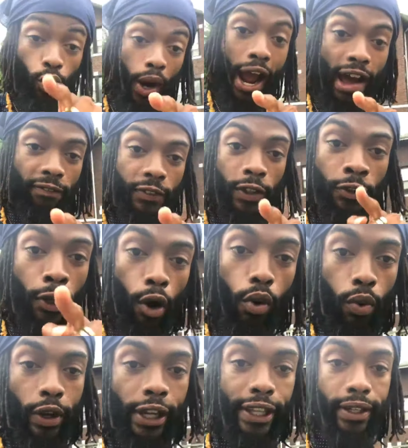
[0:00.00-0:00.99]
have to
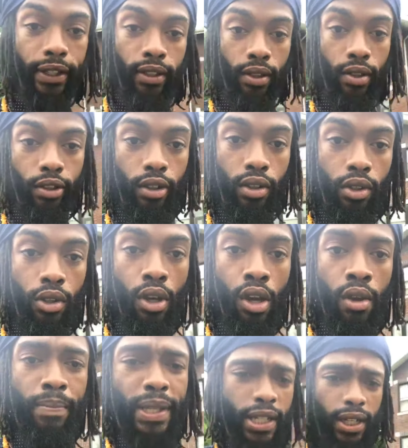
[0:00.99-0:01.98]
know it.
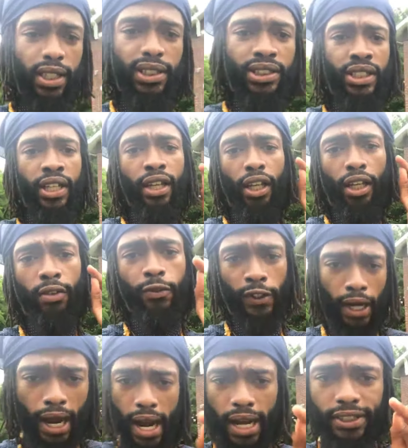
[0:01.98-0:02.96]
Because if
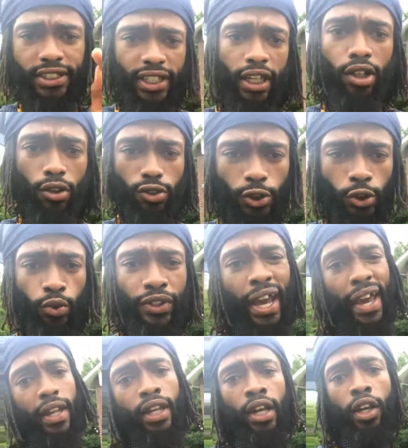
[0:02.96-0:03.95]
God tells you
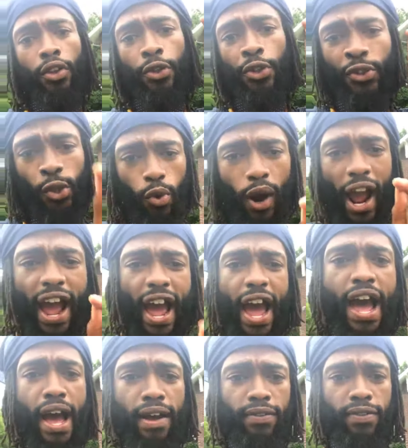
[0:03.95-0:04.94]
that you
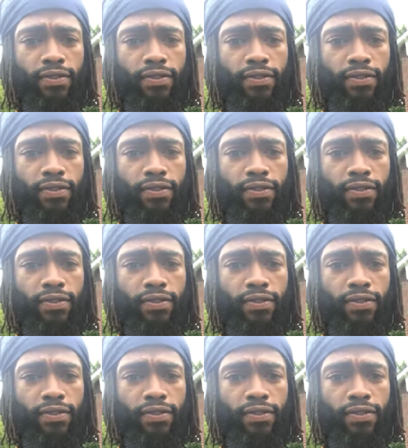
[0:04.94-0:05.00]
have